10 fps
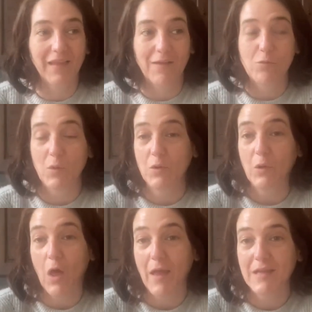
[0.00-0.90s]
everyone who
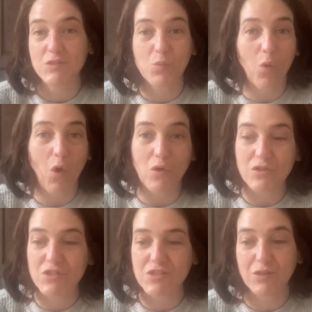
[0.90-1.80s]
liked,
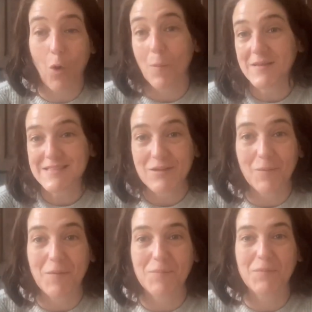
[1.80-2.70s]
watched, commented on
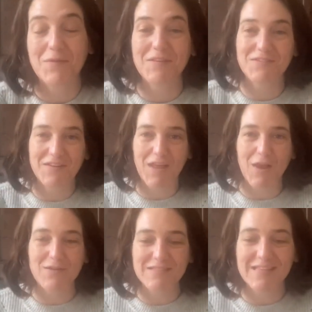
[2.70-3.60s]
my previous videos.